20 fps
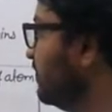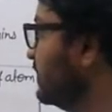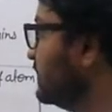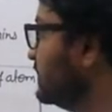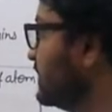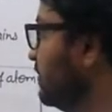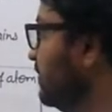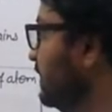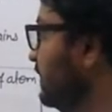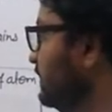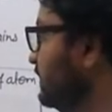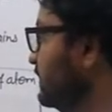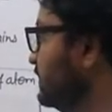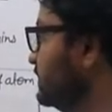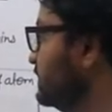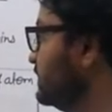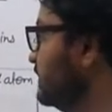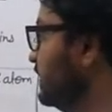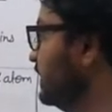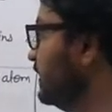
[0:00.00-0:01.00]
of this table?
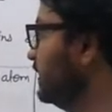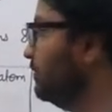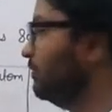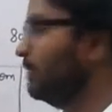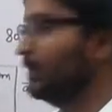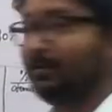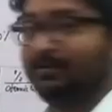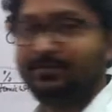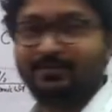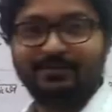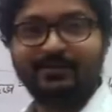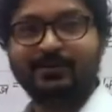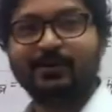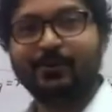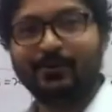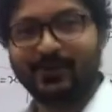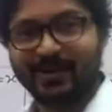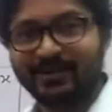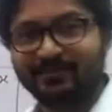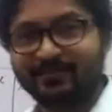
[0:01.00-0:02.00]
Serial number.
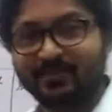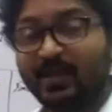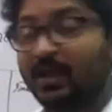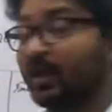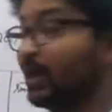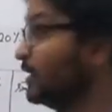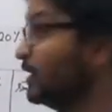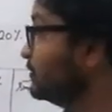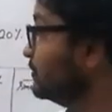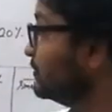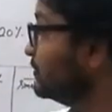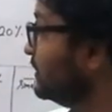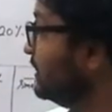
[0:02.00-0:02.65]
Okay. So